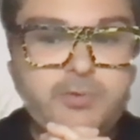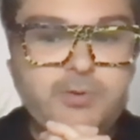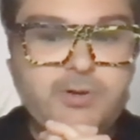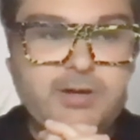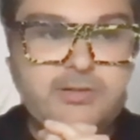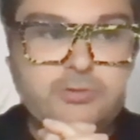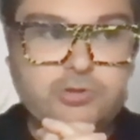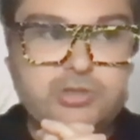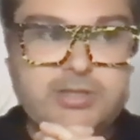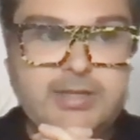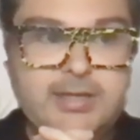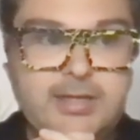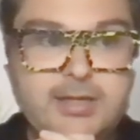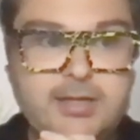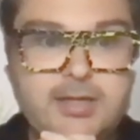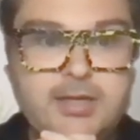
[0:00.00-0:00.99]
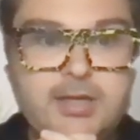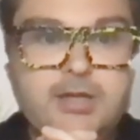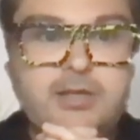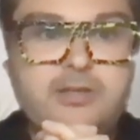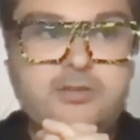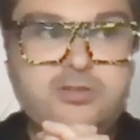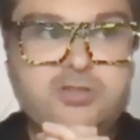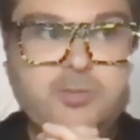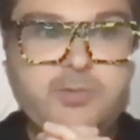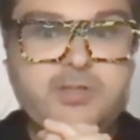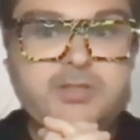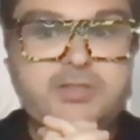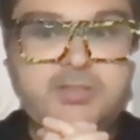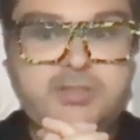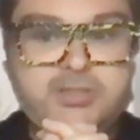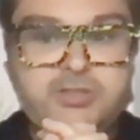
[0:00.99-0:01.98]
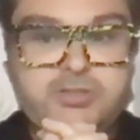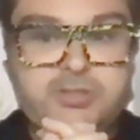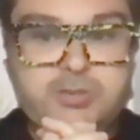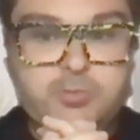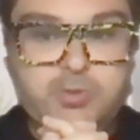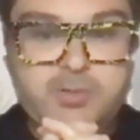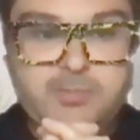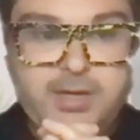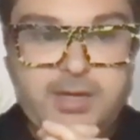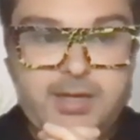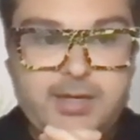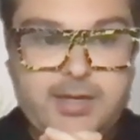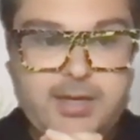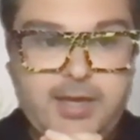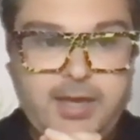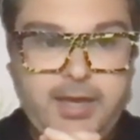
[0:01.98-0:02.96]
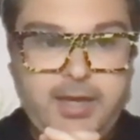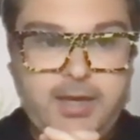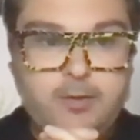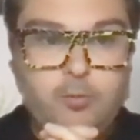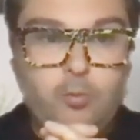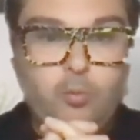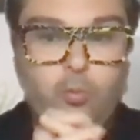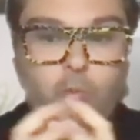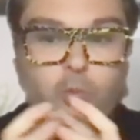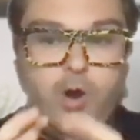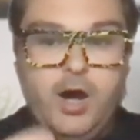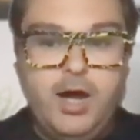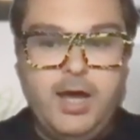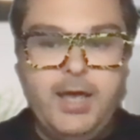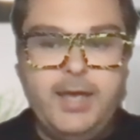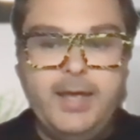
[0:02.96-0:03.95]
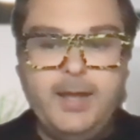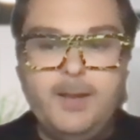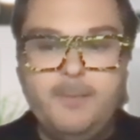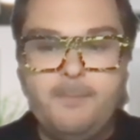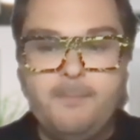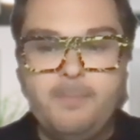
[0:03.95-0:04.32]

you understand some of the decisions we make and why